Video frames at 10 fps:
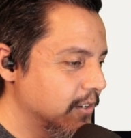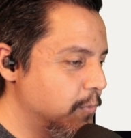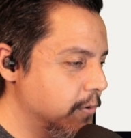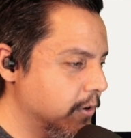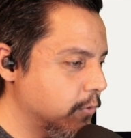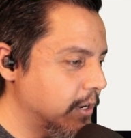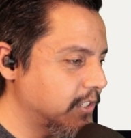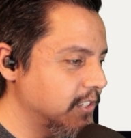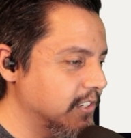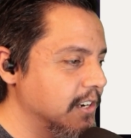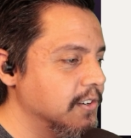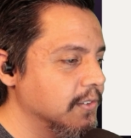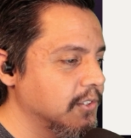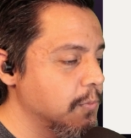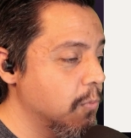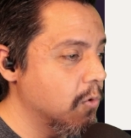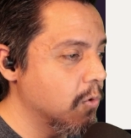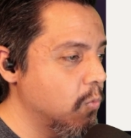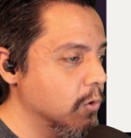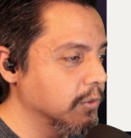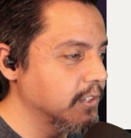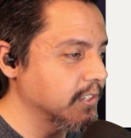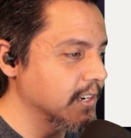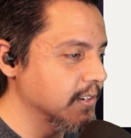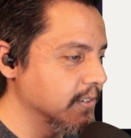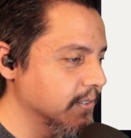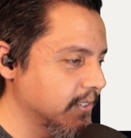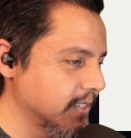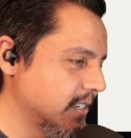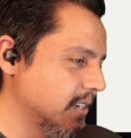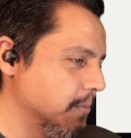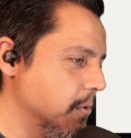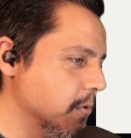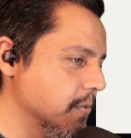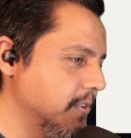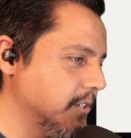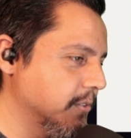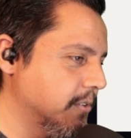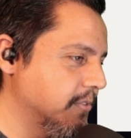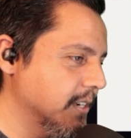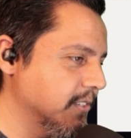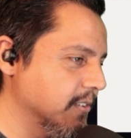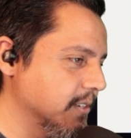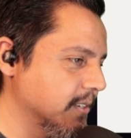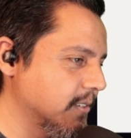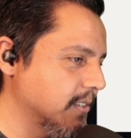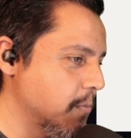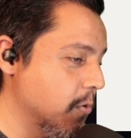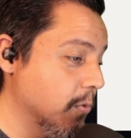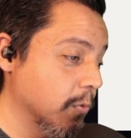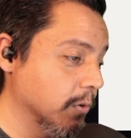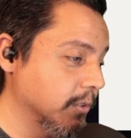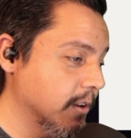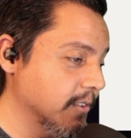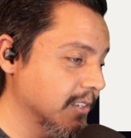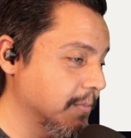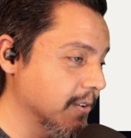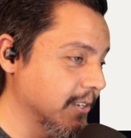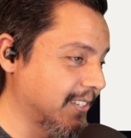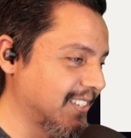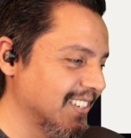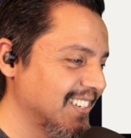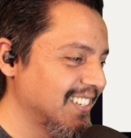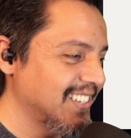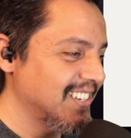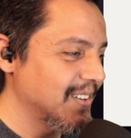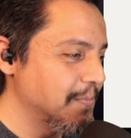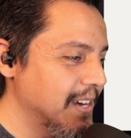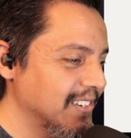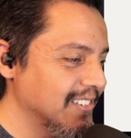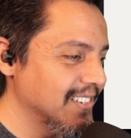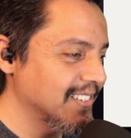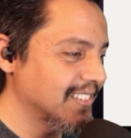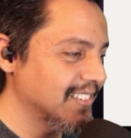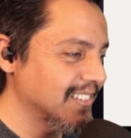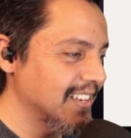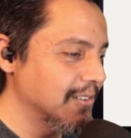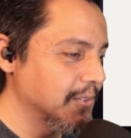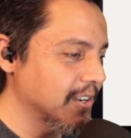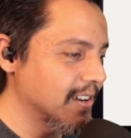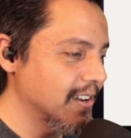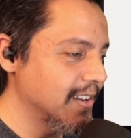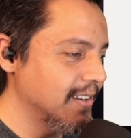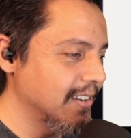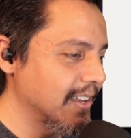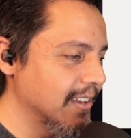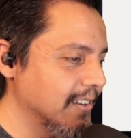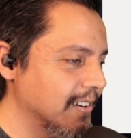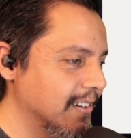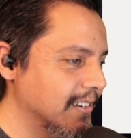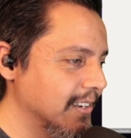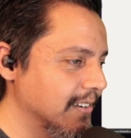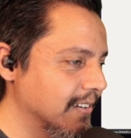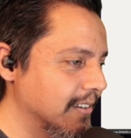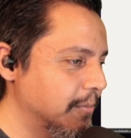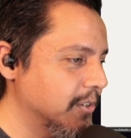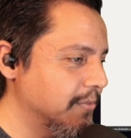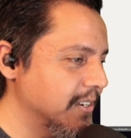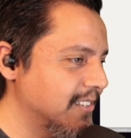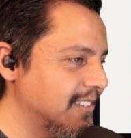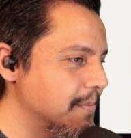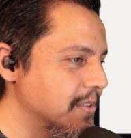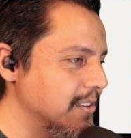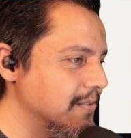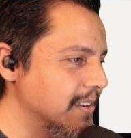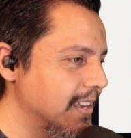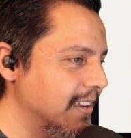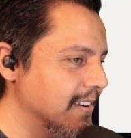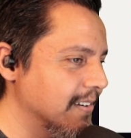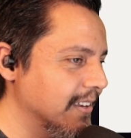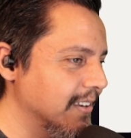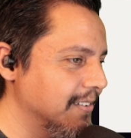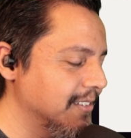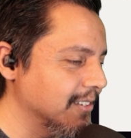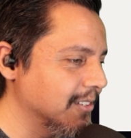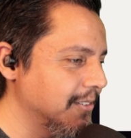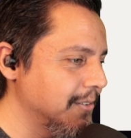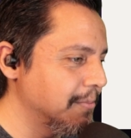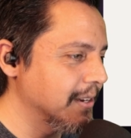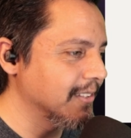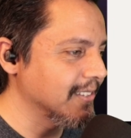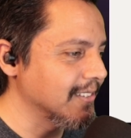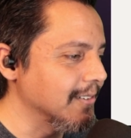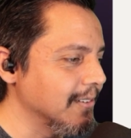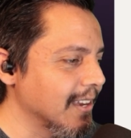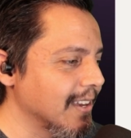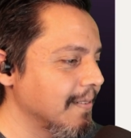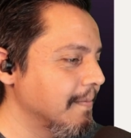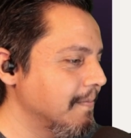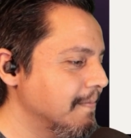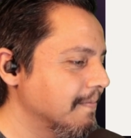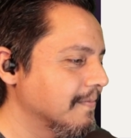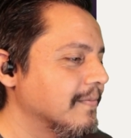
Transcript: More quest designers, more world designers, more visual effects artists, more world concept artists. My goodness, it goes on and on and on. I'm trying to find something unique here that can give us a clue about this new game.